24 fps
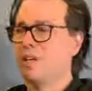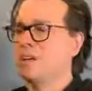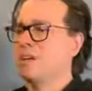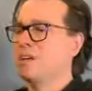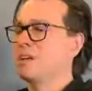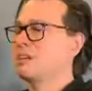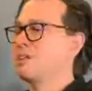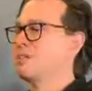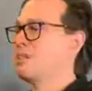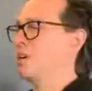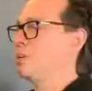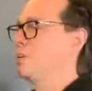
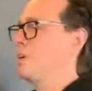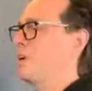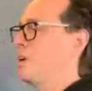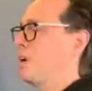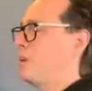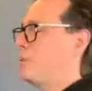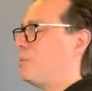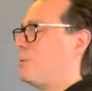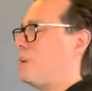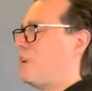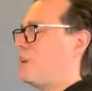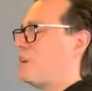So
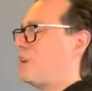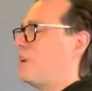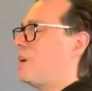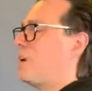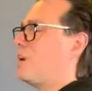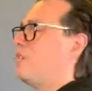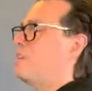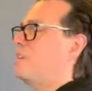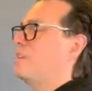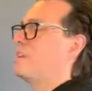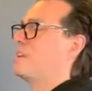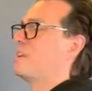we're
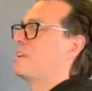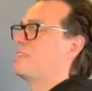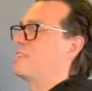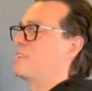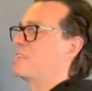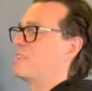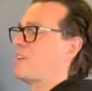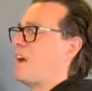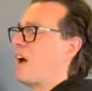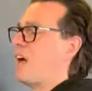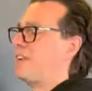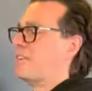going and
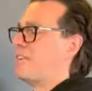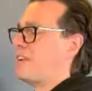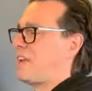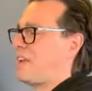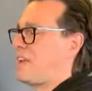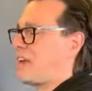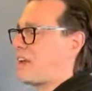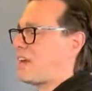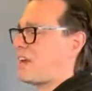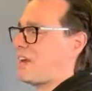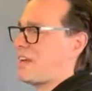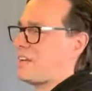start the
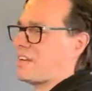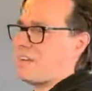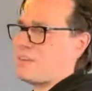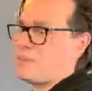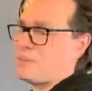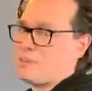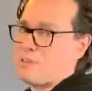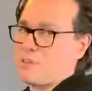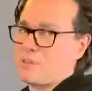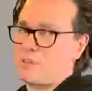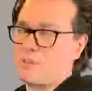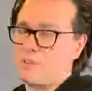haircut, and
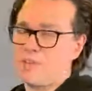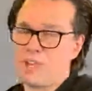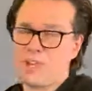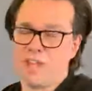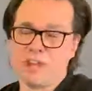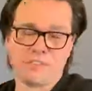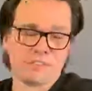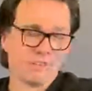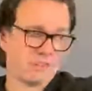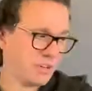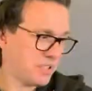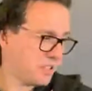what we
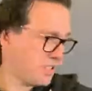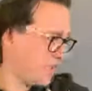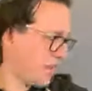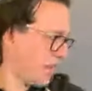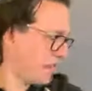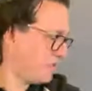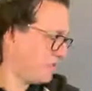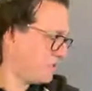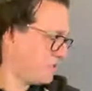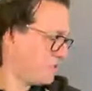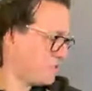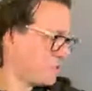first
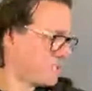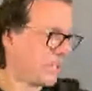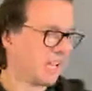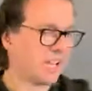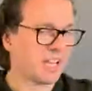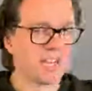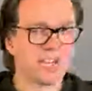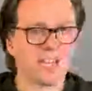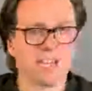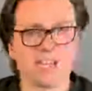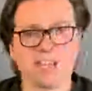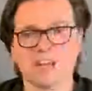have to
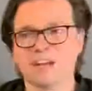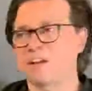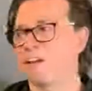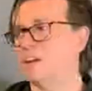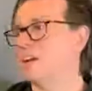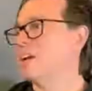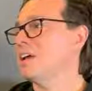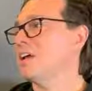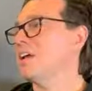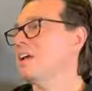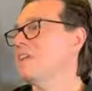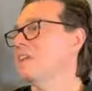take care
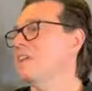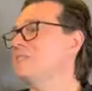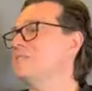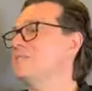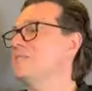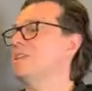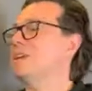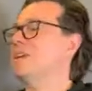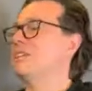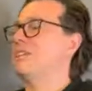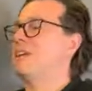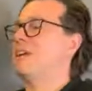is
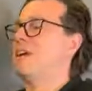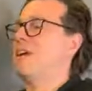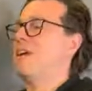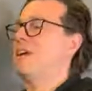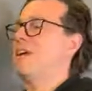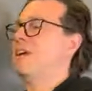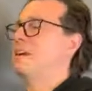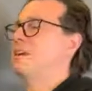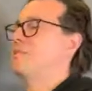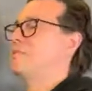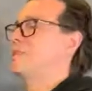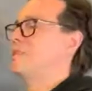that the
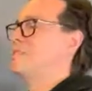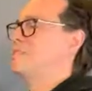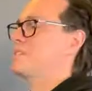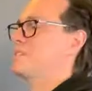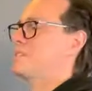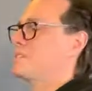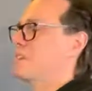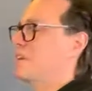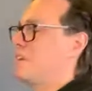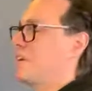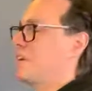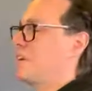hair is
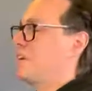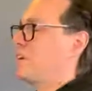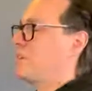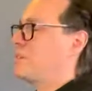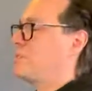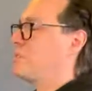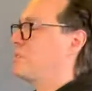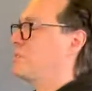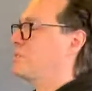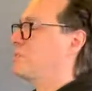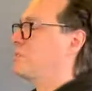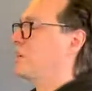
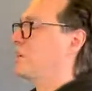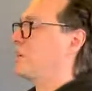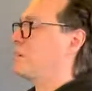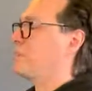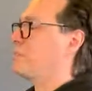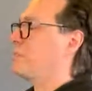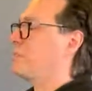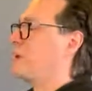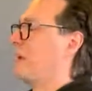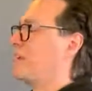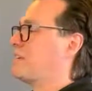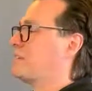totally
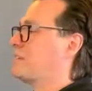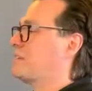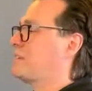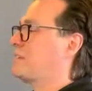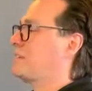wet,